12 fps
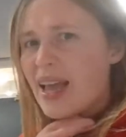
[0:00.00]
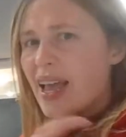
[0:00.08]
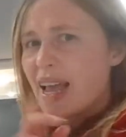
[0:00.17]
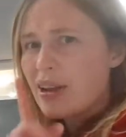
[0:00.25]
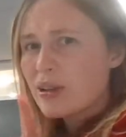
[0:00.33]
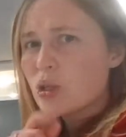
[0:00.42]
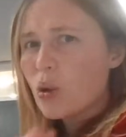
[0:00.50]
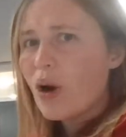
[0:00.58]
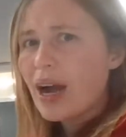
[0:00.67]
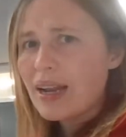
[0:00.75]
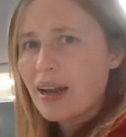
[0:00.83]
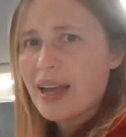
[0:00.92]
It looks
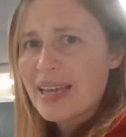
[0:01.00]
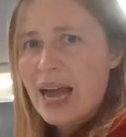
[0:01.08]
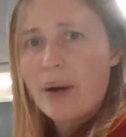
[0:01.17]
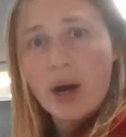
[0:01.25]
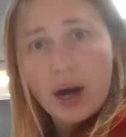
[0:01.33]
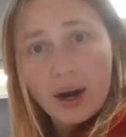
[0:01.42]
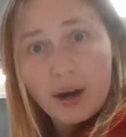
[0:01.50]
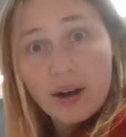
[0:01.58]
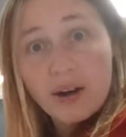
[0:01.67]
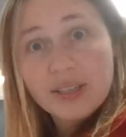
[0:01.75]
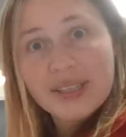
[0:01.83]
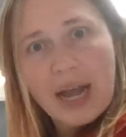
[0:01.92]
quite like our
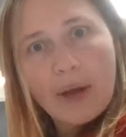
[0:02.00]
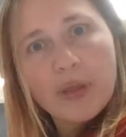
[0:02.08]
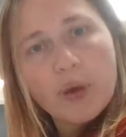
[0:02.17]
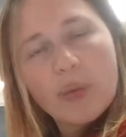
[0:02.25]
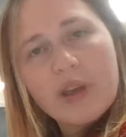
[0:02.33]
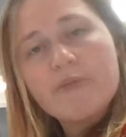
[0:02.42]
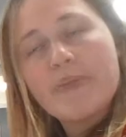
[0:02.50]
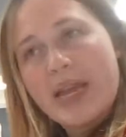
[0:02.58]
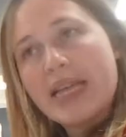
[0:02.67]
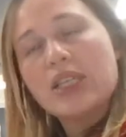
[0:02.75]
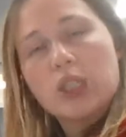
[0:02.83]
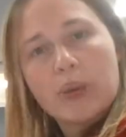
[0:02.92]
R sound that we've
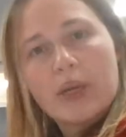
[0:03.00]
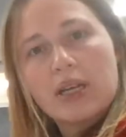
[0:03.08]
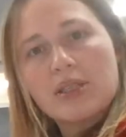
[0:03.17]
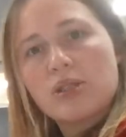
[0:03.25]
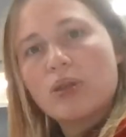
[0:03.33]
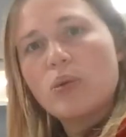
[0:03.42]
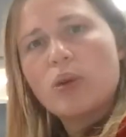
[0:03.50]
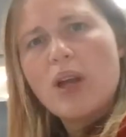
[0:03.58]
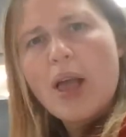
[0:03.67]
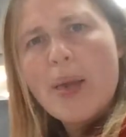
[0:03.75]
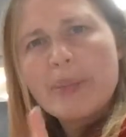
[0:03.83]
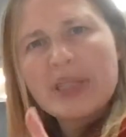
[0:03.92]
been doing at school,
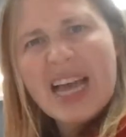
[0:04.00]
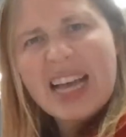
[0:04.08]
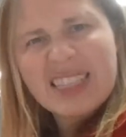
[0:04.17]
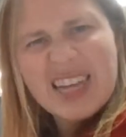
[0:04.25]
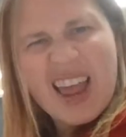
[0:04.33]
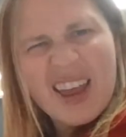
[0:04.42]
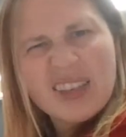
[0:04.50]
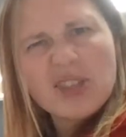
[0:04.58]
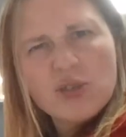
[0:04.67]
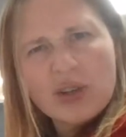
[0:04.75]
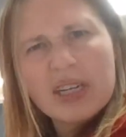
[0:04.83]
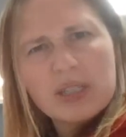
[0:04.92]
but it has an
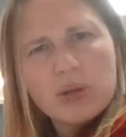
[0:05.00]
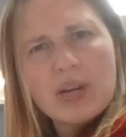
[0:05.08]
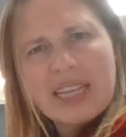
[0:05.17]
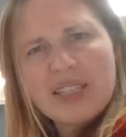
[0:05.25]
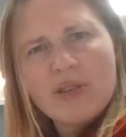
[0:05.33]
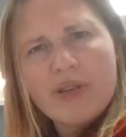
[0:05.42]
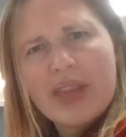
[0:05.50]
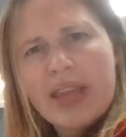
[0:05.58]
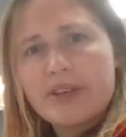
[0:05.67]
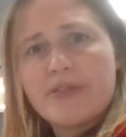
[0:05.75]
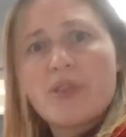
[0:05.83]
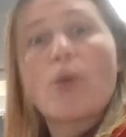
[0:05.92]
extra little letter on the
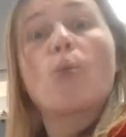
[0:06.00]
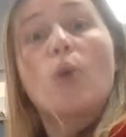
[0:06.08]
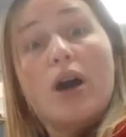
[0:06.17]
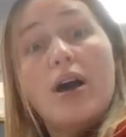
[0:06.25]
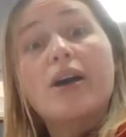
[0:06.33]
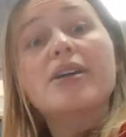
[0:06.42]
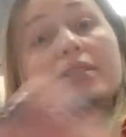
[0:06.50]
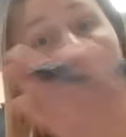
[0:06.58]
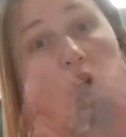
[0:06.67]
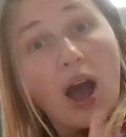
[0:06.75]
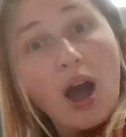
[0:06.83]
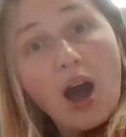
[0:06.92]
end for the word
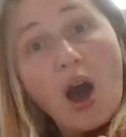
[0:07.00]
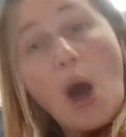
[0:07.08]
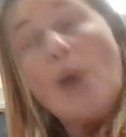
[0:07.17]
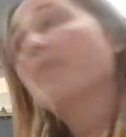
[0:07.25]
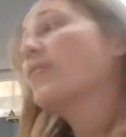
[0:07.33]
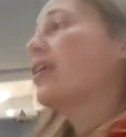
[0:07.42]
R.